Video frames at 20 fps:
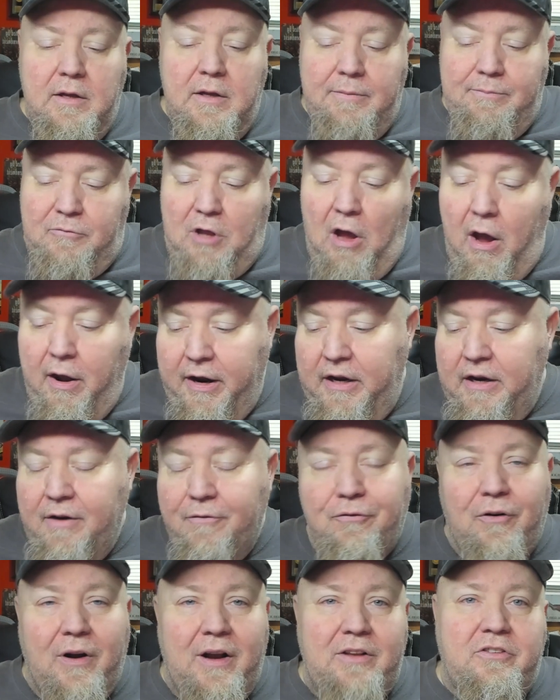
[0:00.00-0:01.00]
Talking to
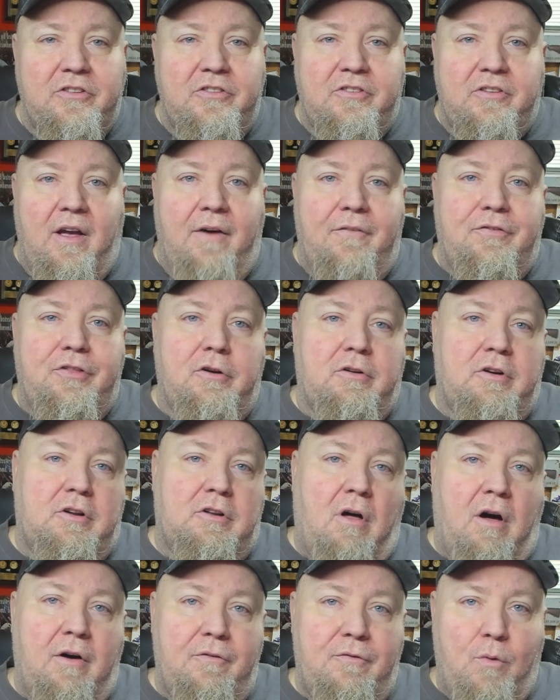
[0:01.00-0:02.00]
friends and stuff, they're in
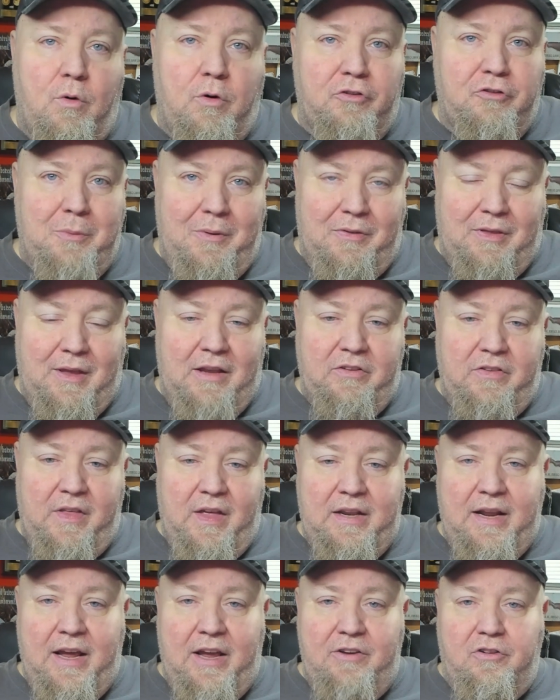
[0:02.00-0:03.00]
law enforcement, things of
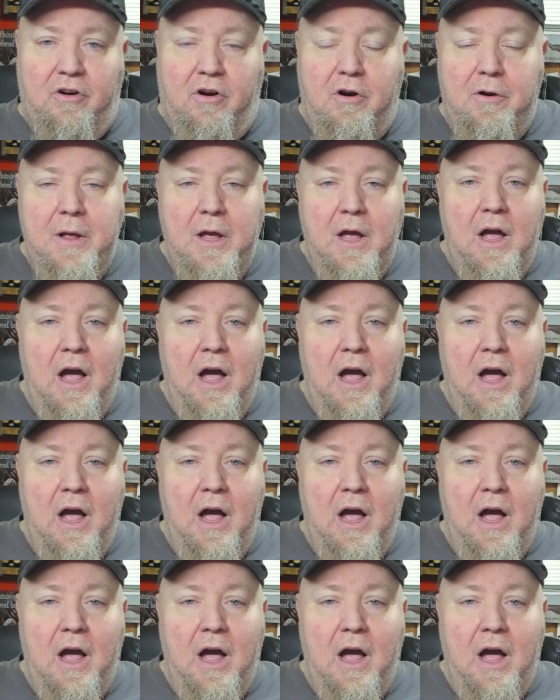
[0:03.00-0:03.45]
that nature,